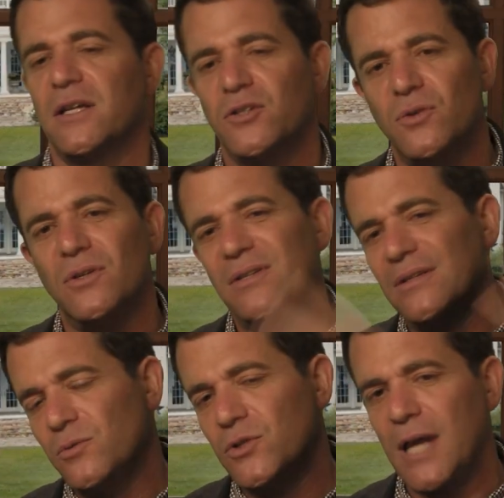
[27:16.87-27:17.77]
And so
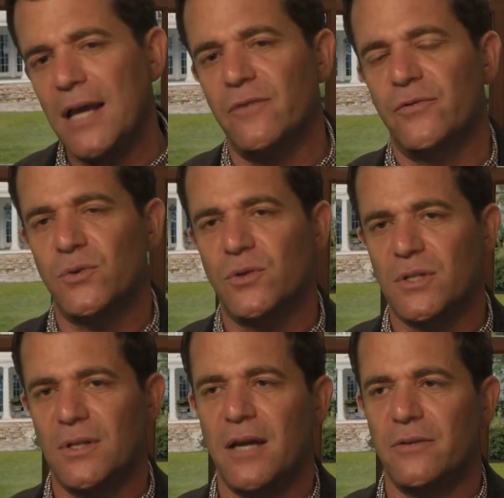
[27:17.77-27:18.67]
it was there was
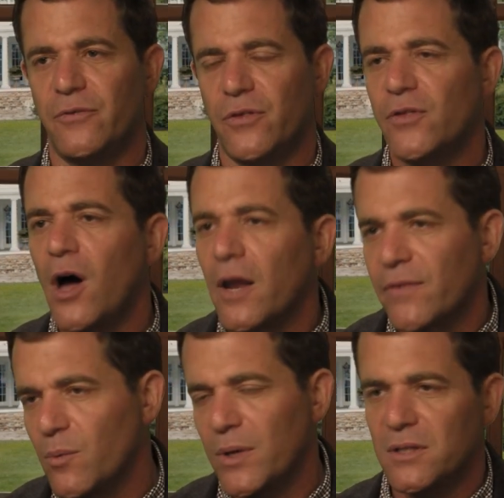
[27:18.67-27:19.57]
a lot of thought
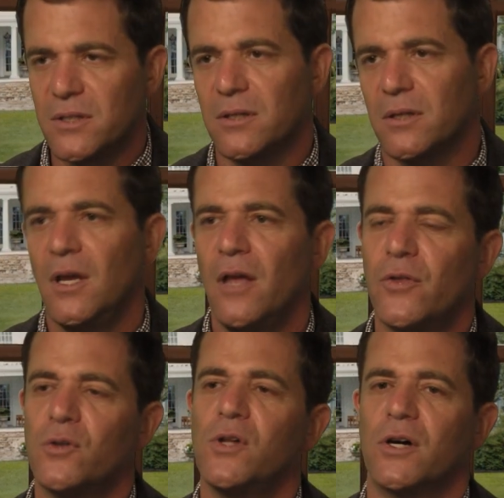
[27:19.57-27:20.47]
that went into
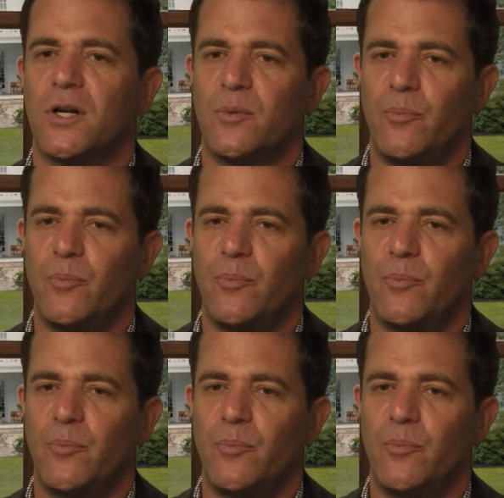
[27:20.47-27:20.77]
the look,